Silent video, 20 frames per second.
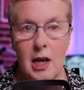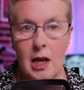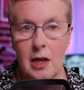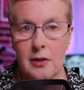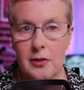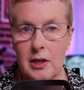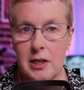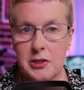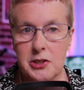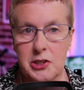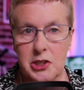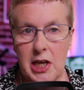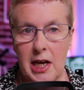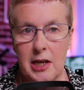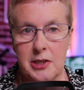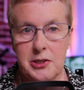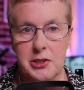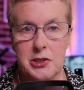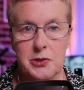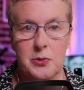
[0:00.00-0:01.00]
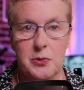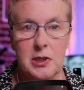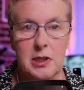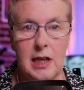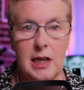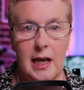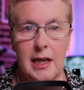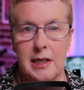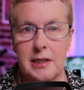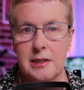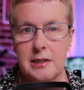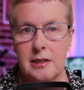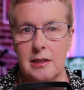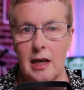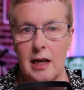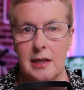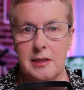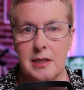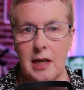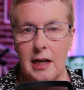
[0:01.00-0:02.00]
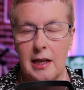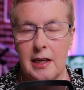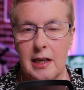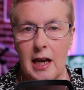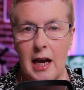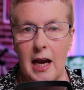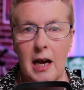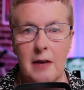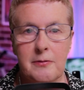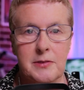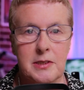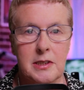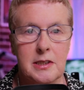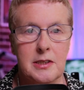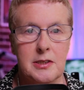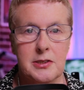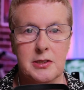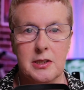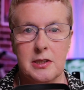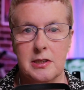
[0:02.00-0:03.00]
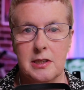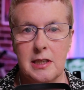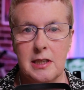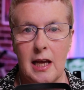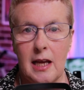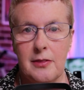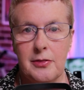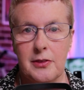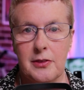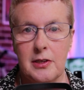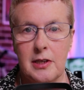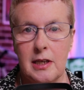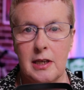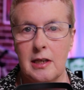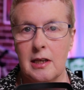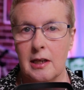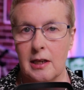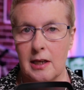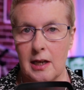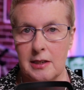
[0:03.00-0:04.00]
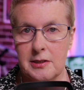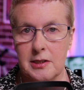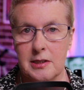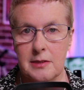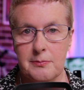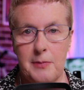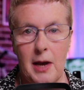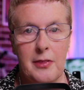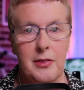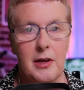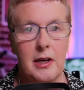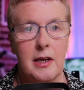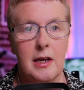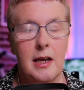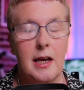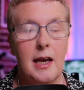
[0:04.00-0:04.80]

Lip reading: These charges were laid a day after Cindy Anthony, Casey's mother,